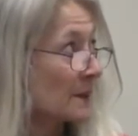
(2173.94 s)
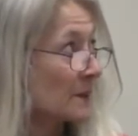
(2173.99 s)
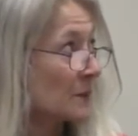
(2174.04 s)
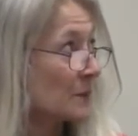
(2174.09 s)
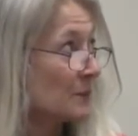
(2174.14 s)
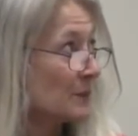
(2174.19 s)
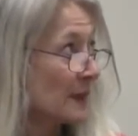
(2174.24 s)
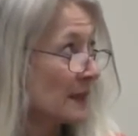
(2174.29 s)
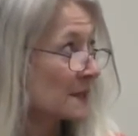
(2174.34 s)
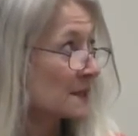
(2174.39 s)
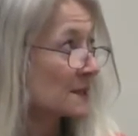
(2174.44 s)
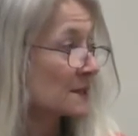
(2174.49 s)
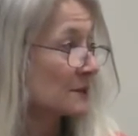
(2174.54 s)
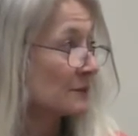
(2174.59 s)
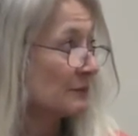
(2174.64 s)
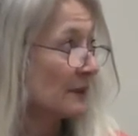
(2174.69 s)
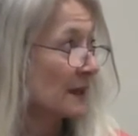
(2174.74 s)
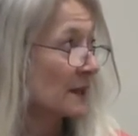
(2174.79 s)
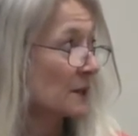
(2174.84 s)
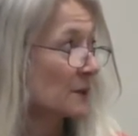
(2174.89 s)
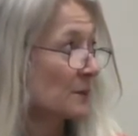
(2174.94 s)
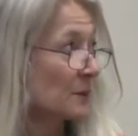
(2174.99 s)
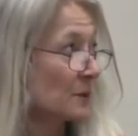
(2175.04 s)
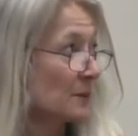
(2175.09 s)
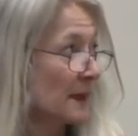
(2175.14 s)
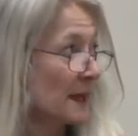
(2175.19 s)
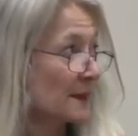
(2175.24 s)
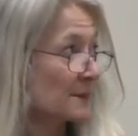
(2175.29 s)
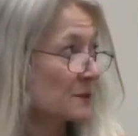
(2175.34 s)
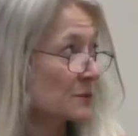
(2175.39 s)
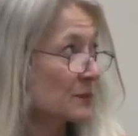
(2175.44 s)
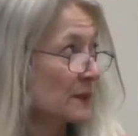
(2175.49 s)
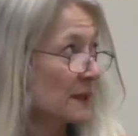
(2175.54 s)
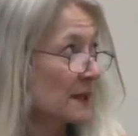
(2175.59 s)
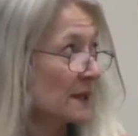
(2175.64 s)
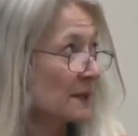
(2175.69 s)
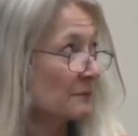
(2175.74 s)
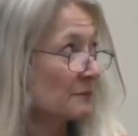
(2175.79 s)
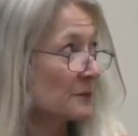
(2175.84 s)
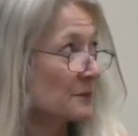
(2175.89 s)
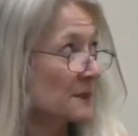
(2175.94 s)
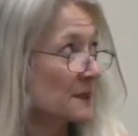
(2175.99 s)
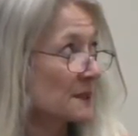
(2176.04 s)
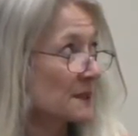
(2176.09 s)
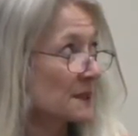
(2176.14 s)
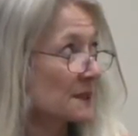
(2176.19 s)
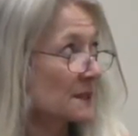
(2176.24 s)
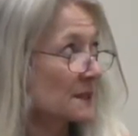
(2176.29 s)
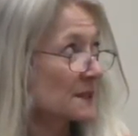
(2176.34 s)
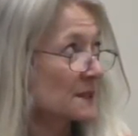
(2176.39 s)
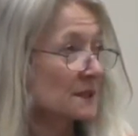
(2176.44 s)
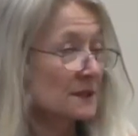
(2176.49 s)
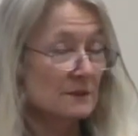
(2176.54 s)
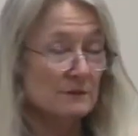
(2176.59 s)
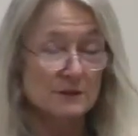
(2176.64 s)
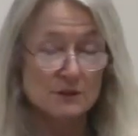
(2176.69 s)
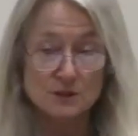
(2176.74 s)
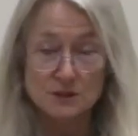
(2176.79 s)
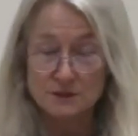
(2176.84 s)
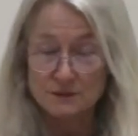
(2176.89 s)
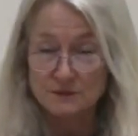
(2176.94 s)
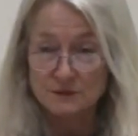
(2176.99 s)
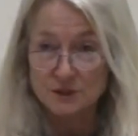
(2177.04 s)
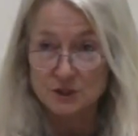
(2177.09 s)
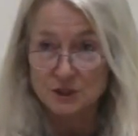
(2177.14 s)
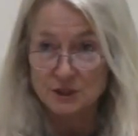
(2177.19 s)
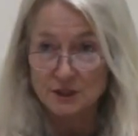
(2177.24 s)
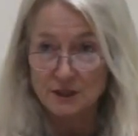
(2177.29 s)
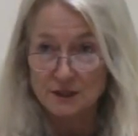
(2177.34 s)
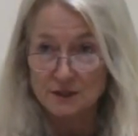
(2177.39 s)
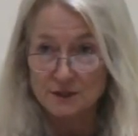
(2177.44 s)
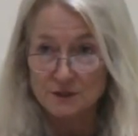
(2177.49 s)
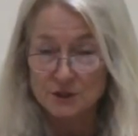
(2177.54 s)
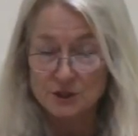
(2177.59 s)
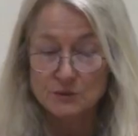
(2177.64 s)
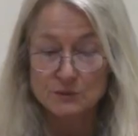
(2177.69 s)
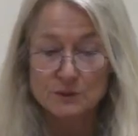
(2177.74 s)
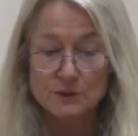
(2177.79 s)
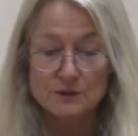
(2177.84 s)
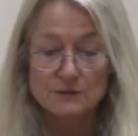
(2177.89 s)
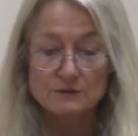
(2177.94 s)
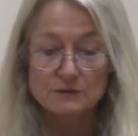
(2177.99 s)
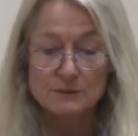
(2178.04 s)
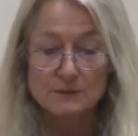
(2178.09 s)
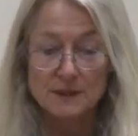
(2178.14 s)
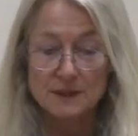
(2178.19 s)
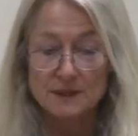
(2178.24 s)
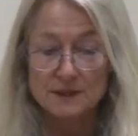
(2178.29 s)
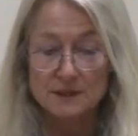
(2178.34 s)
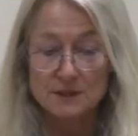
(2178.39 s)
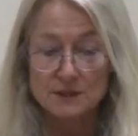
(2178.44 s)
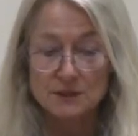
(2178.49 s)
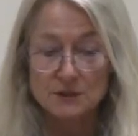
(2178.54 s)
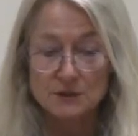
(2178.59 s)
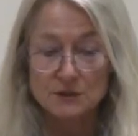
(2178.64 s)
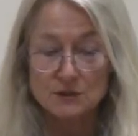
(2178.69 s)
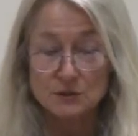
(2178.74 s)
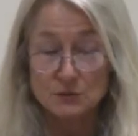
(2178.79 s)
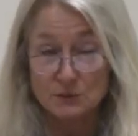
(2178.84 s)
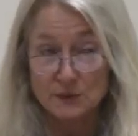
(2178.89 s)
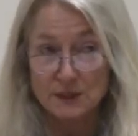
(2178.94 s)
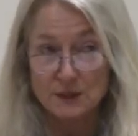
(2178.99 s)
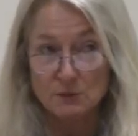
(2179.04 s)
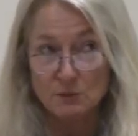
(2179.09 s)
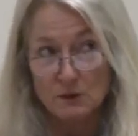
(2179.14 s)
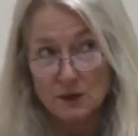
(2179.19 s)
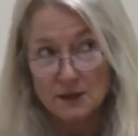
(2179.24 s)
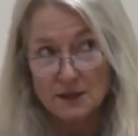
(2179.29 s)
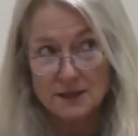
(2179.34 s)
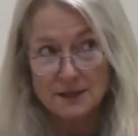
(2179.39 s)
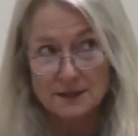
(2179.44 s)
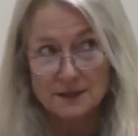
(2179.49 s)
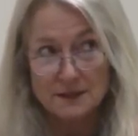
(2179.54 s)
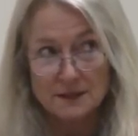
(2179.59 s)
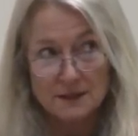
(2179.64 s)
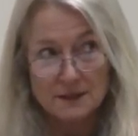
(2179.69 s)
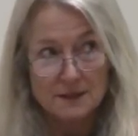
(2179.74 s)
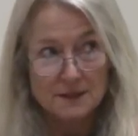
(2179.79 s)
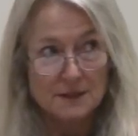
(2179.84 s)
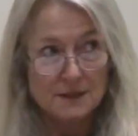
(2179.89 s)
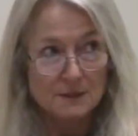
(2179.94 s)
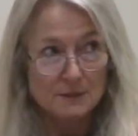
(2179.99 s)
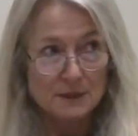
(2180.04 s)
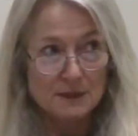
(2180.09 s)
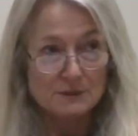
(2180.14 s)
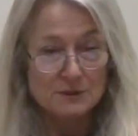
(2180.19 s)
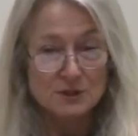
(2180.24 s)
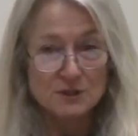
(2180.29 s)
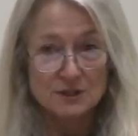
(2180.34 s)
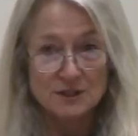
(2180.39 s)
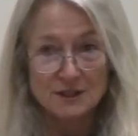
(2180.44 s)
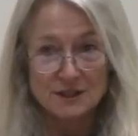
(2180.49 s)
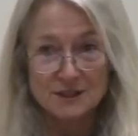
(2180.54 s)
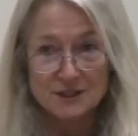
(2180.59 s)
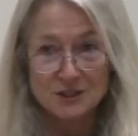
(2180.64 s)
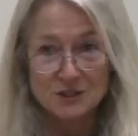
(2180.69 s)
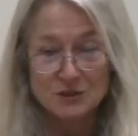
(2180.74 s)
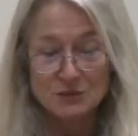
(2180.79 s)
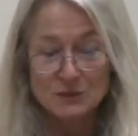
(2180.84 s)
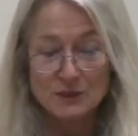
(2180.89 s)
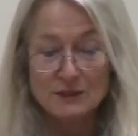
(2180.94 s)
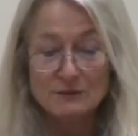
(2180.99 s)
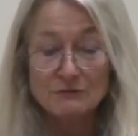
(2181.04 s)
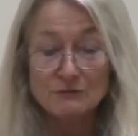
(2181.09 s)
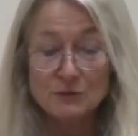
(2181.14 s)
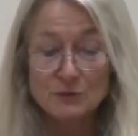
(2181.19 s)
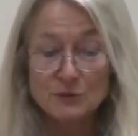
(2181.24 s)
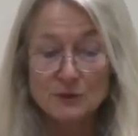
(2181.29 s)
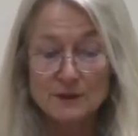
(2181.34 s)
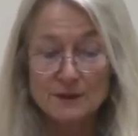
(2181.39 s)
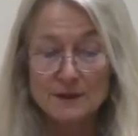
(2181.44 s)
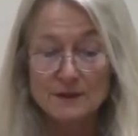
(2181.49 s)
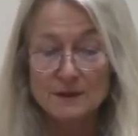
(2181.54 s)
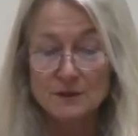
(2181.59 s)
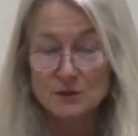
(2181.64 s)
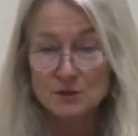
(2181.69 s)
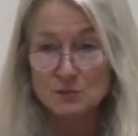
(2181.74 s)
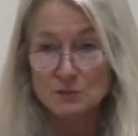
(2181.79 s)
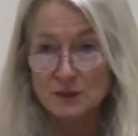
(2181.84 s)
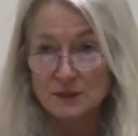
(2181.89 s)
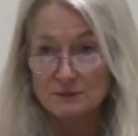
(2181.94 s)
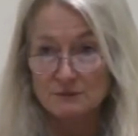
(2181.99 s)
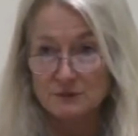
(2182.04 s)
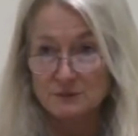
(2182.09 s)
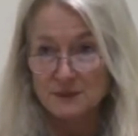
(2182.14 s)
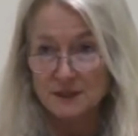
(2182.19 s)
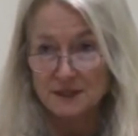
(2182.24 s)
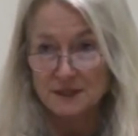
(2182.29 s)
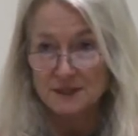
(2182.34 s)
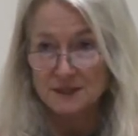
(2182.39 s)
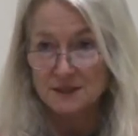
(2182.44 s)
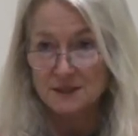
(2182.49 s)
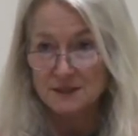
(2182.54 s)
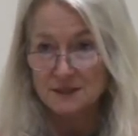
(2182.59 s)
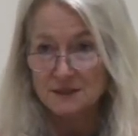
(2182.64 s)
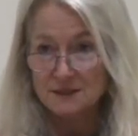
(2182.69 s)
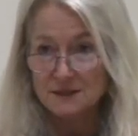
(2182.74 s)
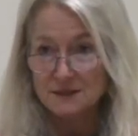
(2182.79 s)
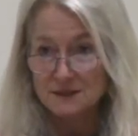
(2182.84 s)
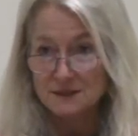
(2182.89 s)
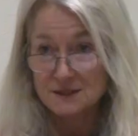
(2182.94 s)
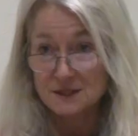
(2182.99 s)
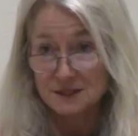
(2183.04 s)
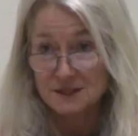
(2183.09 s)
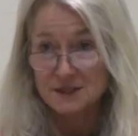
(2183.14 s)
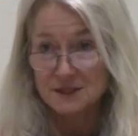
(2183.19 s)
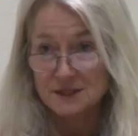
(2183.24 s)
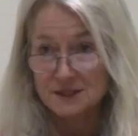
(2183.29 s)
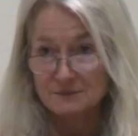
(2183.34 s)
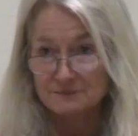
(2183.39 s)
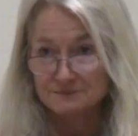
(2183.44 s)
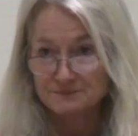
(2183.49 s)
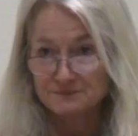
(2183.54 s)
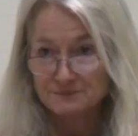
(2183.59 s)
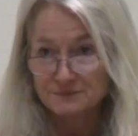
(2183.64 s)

the best available maps we had from the Tennessee Division of Geology, which are from 1921, published in 1924, and then there's one from 1960.